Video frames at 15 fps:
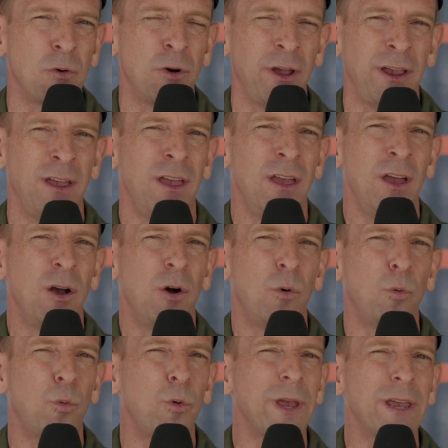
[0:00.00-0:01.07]
going,
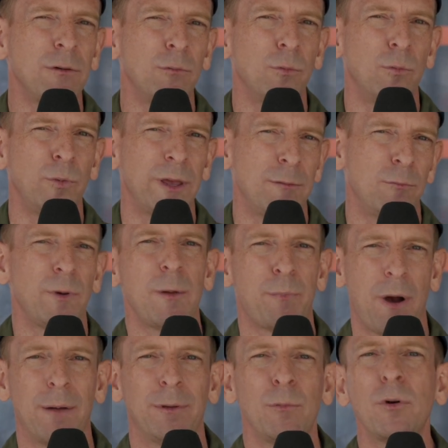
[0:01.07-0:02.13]
we, we, we
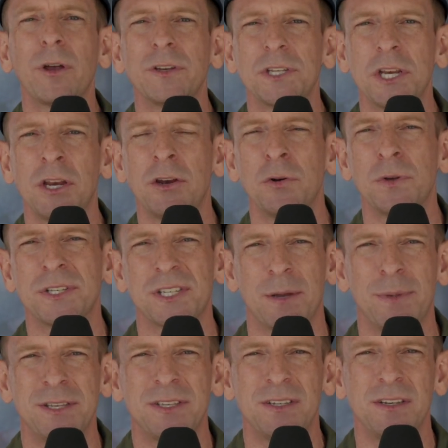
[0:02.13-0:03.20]
probably will continue to do in
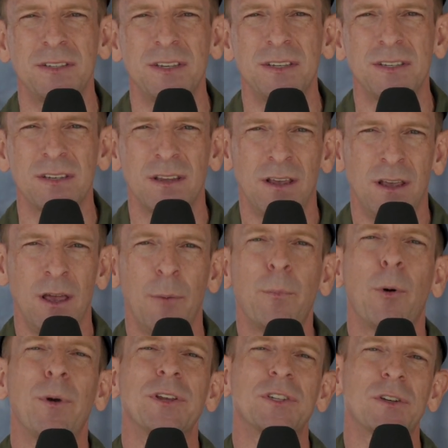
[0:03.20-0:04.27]
some instances,
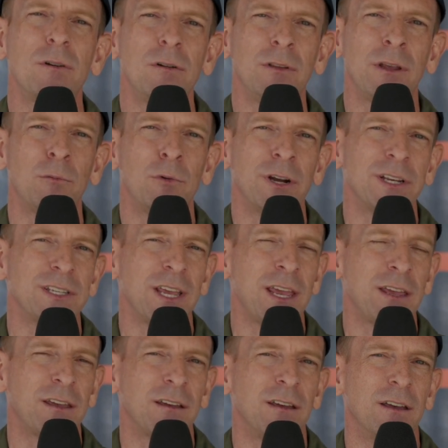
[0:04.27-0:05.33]
but we certainly want to
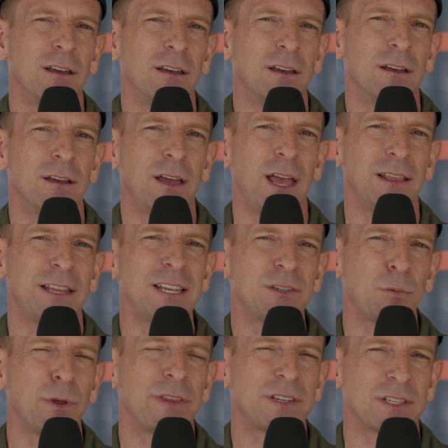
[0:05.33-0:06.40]
take, uh, at
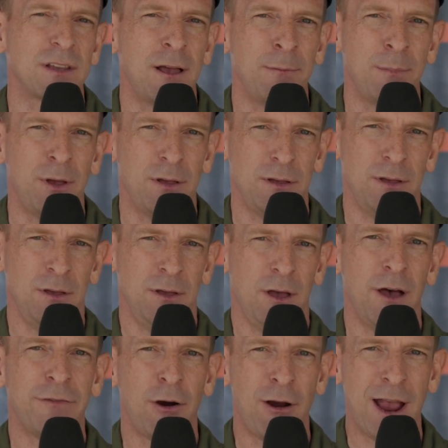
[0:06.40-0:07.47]
least with some
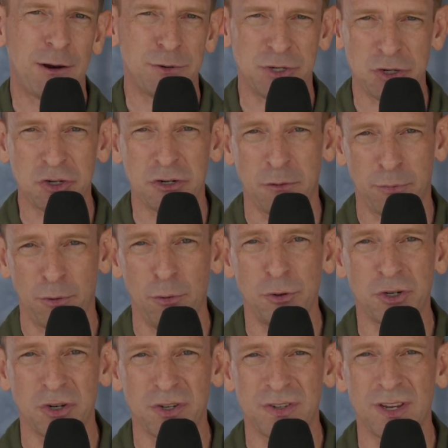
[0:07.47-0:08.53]
of our acquisition
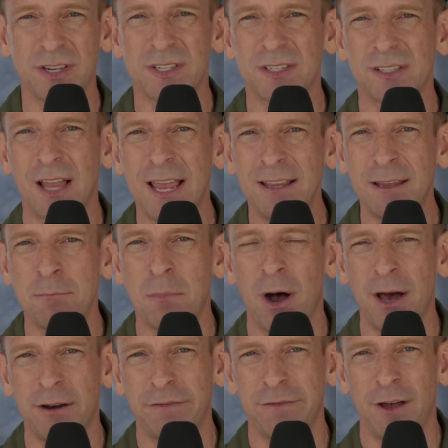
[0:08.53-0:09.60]
approaches, a slightly
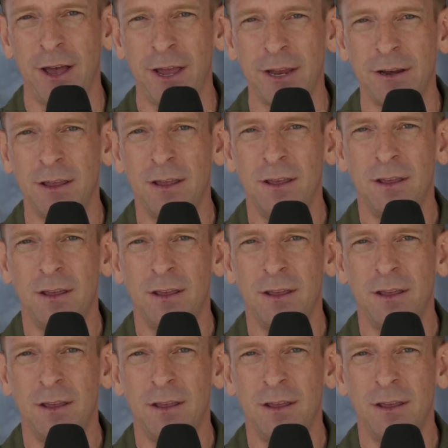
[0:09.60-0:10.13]
modified